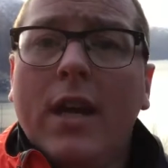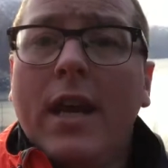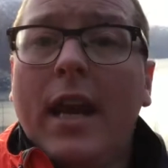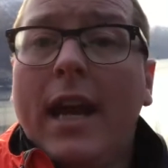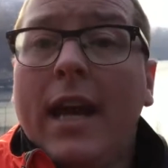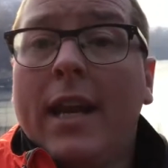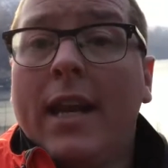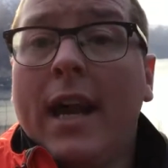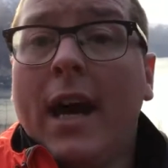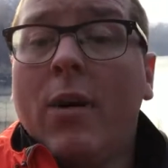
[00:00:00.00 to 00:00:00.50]

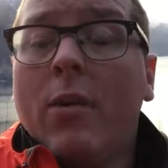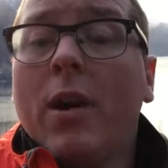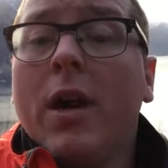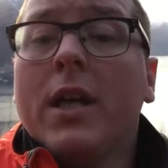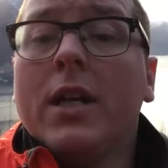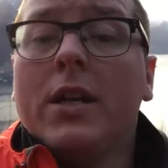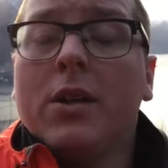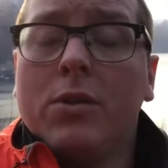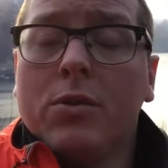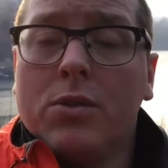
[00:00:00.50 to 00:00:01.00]
and now I
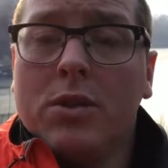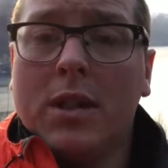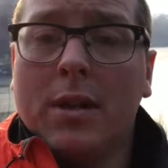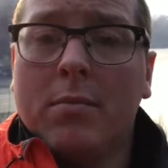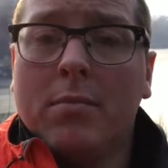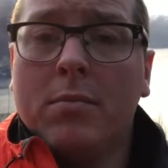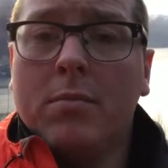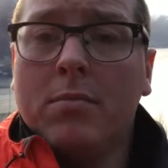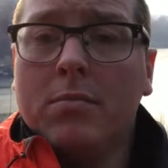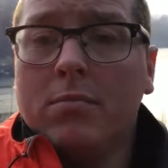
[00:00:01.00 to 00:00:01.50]
use
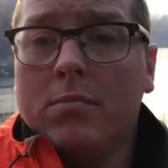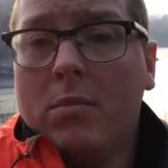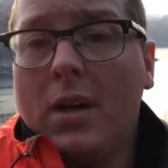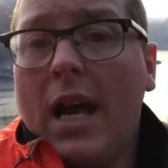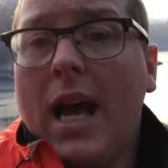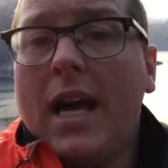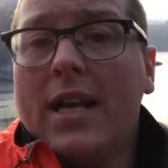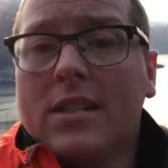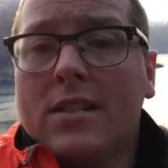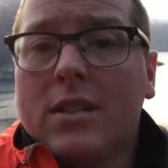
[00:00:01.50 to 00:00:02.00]
them
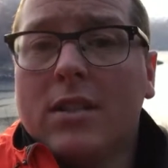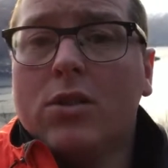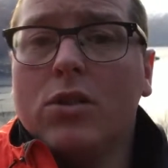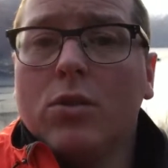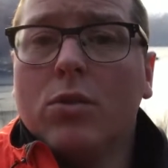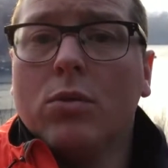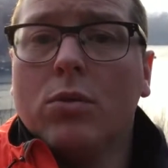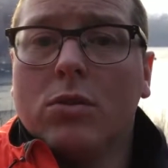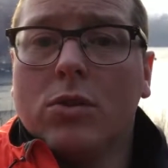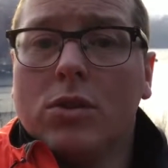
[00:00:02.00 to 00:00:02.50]
as the
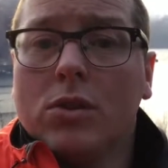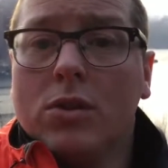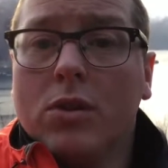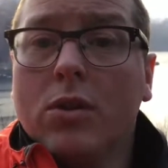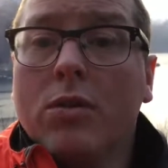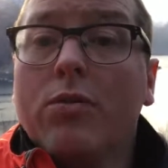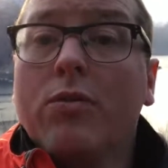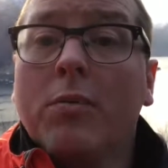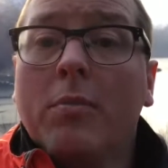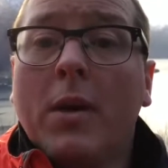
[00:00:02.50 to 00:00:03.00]
tools
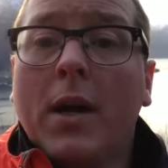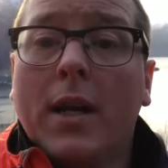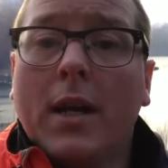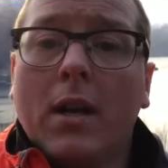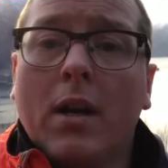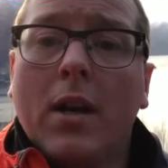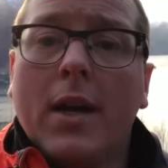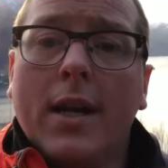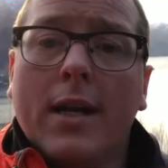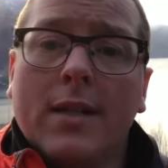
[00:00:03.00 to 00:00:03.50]
for my
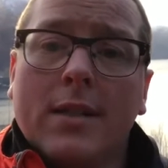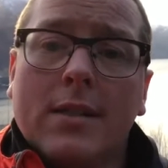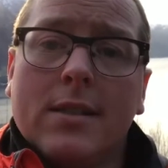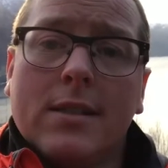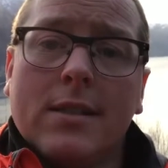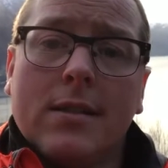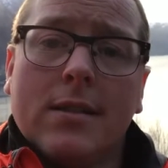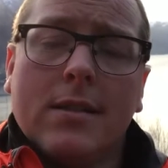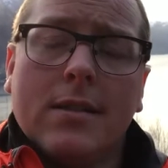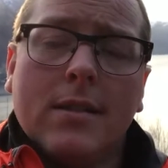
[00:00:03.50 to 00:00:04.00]

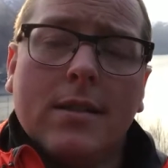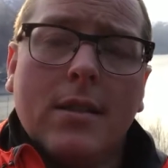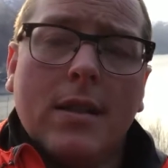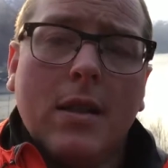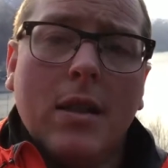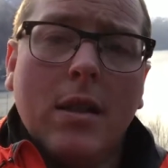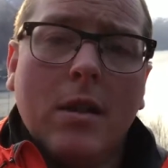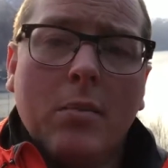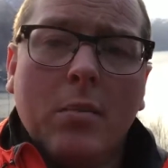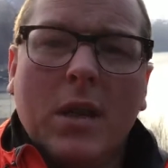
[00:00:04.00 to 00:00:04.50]
clients.
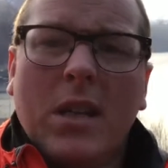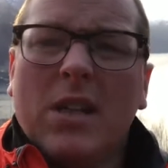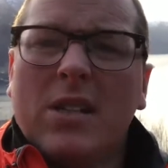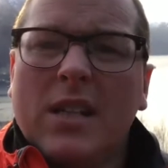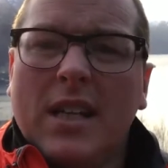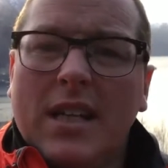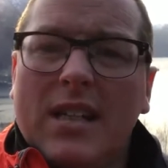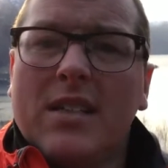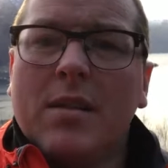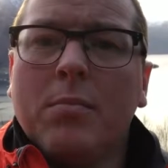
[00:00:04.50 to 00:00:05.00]
Because
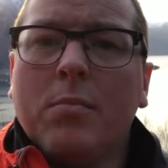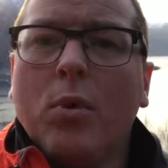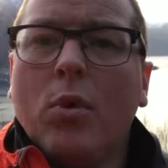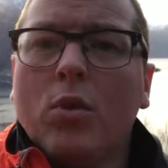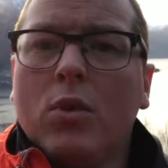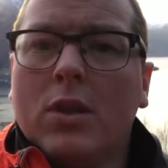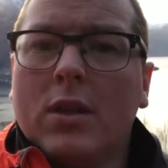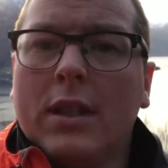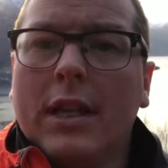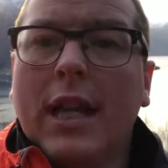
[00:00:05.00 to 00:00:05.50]
it is
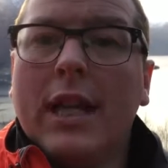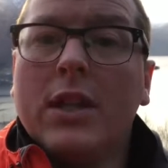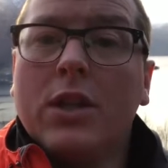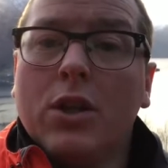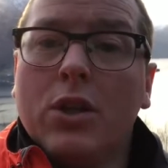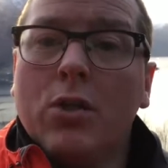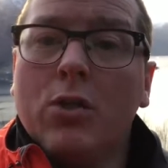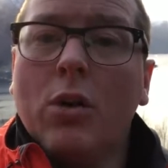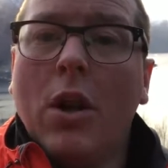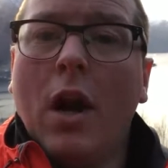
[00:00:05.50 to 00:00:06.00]
important that
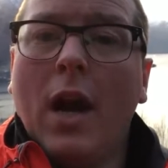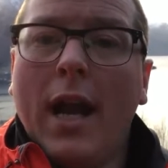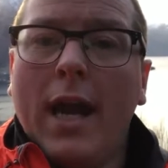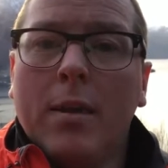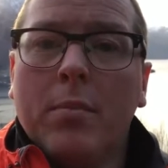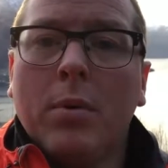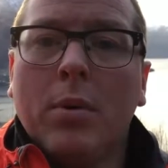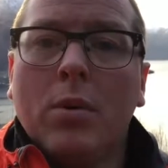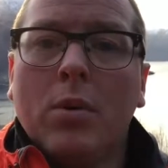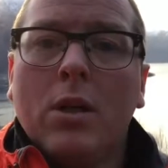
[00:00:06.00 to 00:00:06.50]
you are
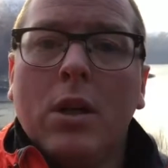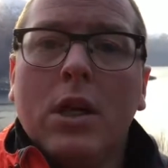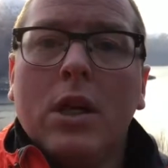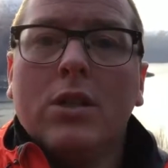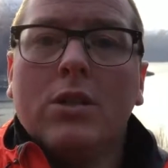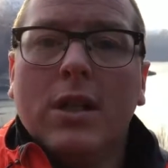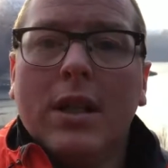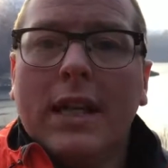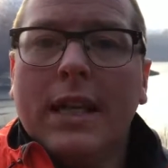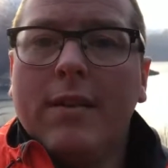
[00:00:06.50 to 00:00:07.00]
able
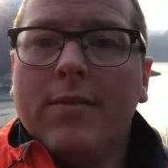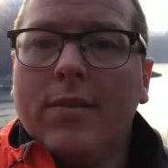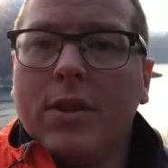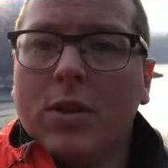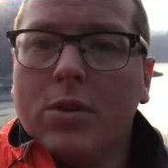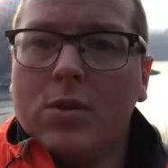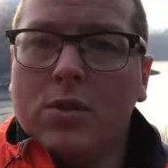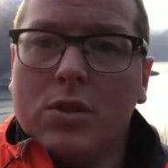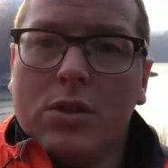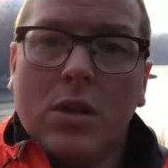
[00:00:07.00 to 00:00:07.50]
to leave
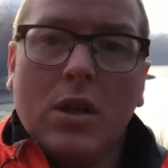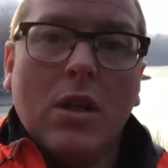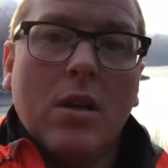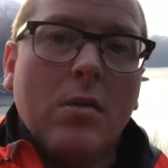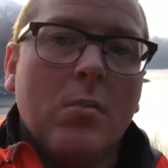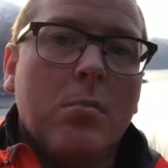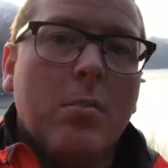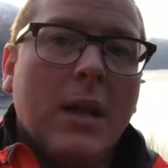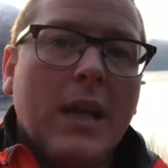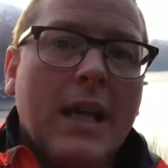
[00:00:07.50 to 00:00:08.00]
those
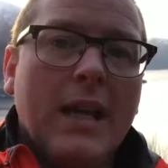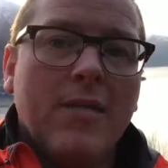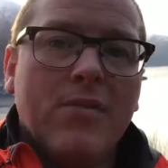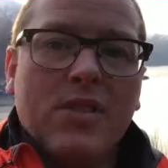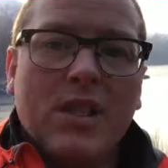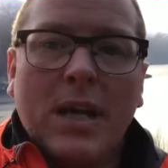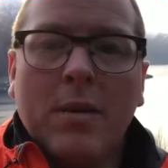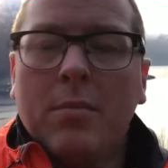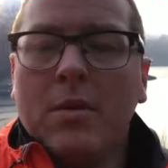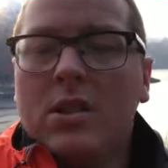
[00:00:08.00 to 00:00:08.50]
beliefs,
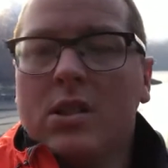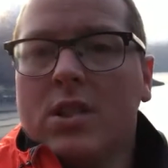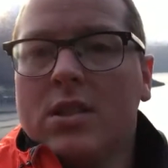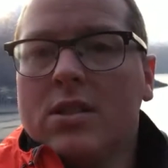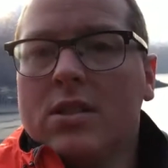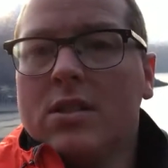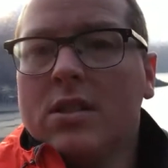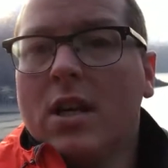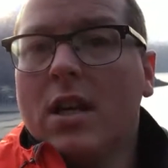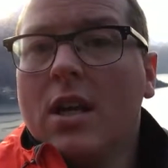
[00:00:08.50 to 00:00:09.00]

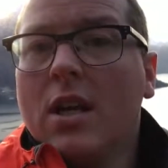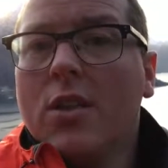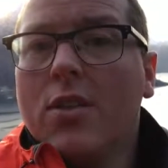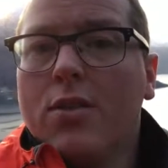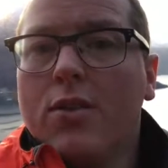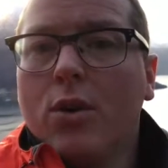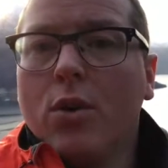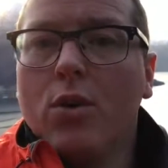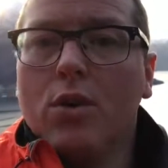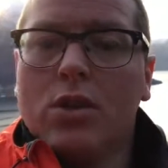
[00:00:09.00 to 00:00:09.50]
images,
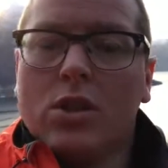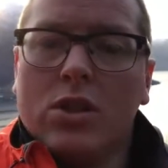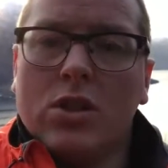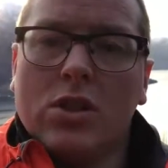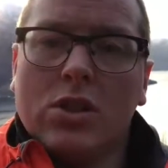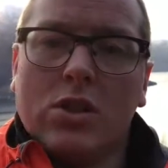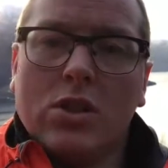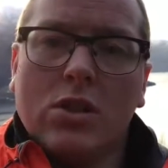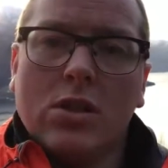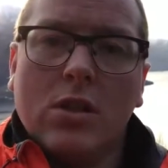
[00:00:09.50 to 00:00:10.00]

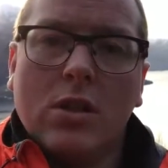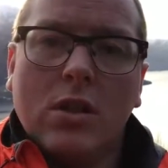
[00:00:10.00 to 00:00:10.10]
thoughts